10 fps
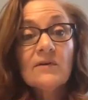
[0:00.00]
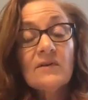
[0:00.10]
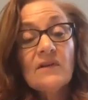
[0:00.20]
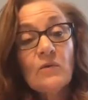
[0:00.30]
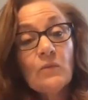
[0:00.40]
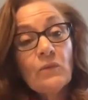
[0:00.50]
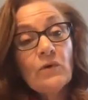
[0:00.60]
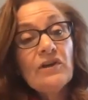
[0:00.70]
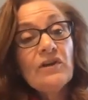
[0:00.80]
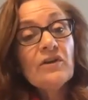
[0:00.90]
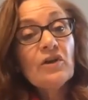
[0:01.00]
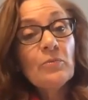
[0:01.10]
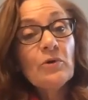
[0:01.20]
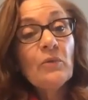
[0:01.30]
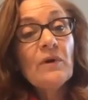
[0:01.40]
then what are you going to
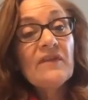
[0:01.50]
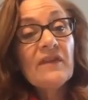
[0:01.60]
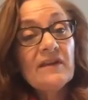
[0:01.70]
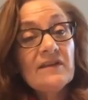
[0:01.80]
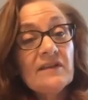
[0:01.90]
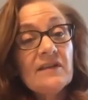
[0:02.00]
put with it?